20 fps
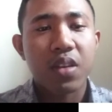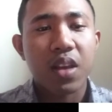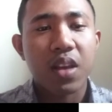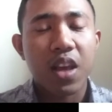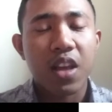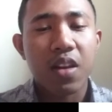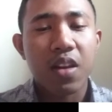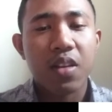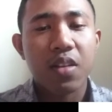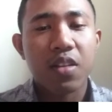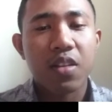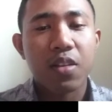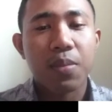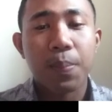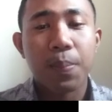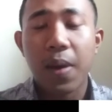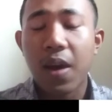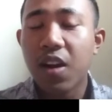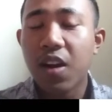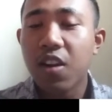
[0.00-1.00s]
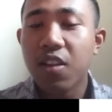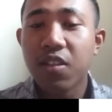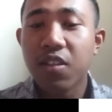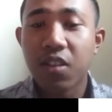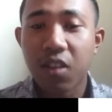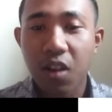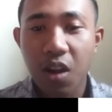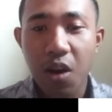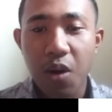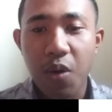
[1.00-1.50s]
is very
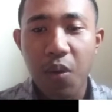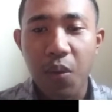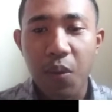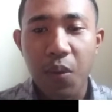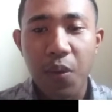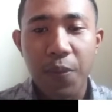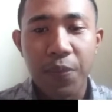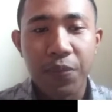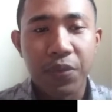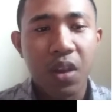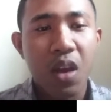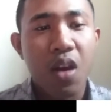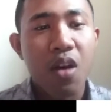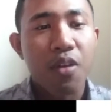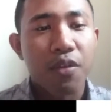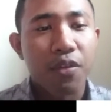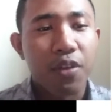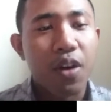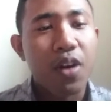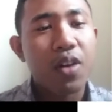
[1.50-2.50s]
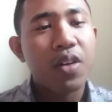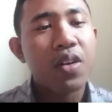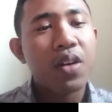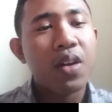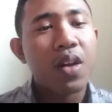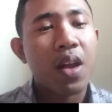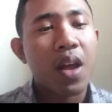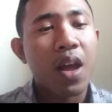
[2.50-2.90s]
slow. 4.